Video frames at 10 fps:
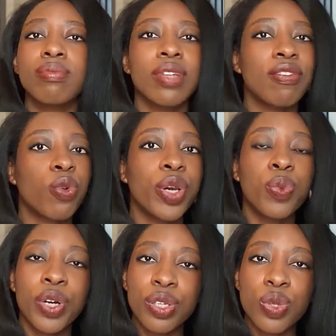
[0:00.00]
avoid
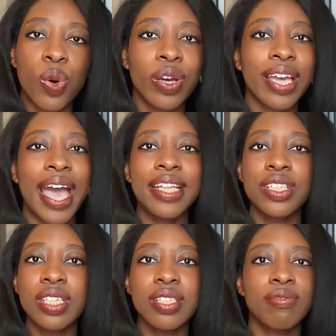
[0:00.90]
work talk, and
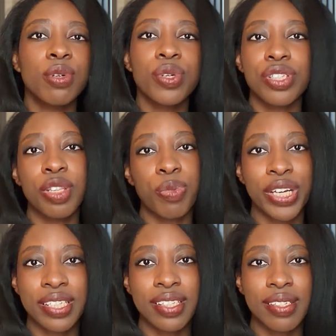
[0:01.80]
just focus on the
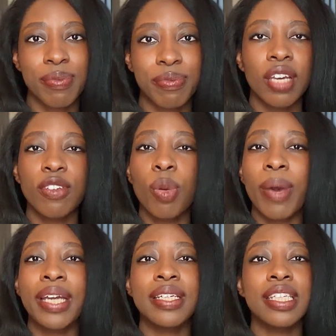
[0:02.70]
present. If your
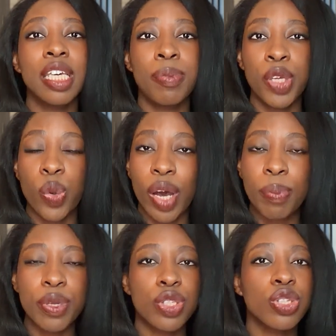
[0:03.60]
mind is keeping you
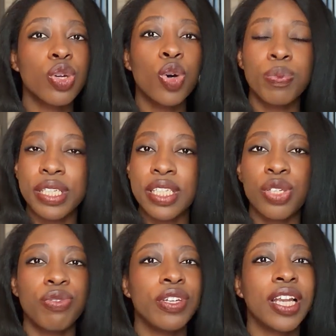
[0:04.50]
up, it's so busy you
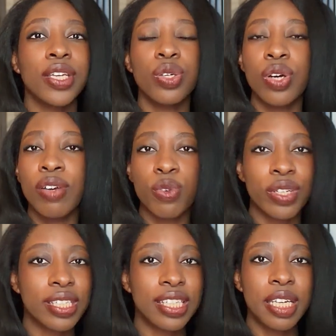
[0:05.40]
feel like you can't fall
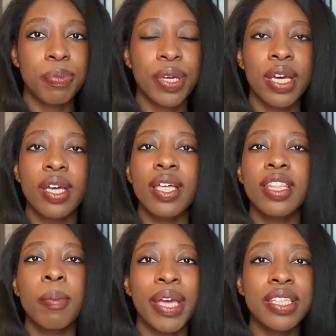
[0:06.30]
asleep,
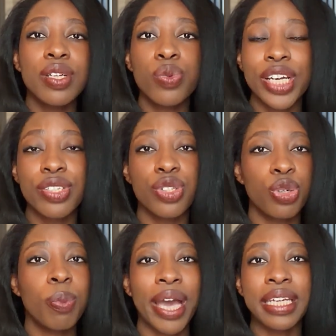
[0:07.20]
the mental rest you
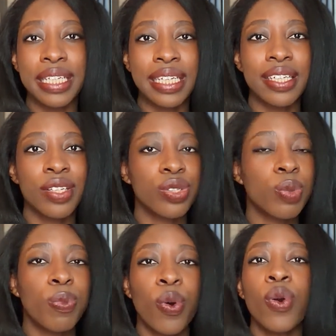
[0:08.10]
might need is to
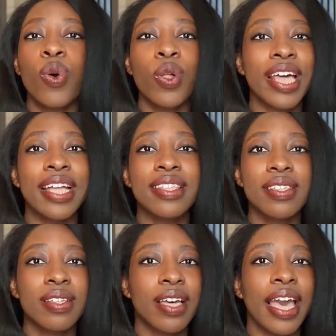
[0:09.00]
pour all that
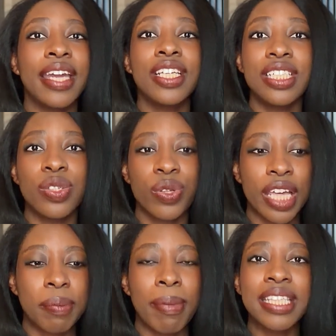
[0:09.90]
energy, all
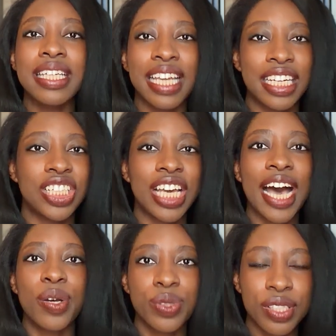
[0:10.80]
that mental energy
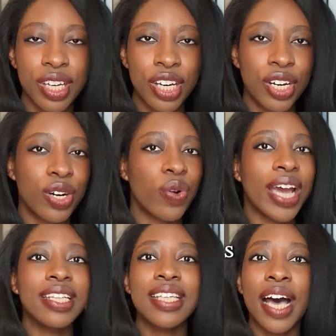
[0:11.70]
out.
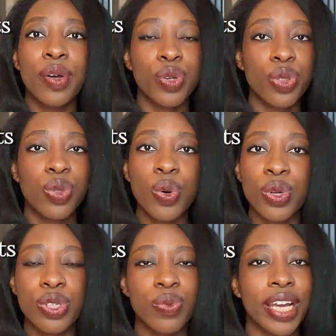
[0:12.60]
Write down your
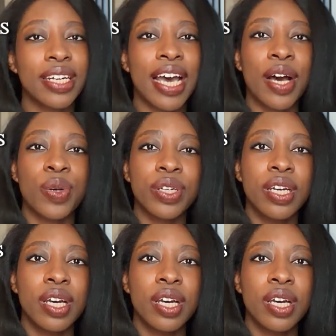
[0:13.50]
thoughts, write down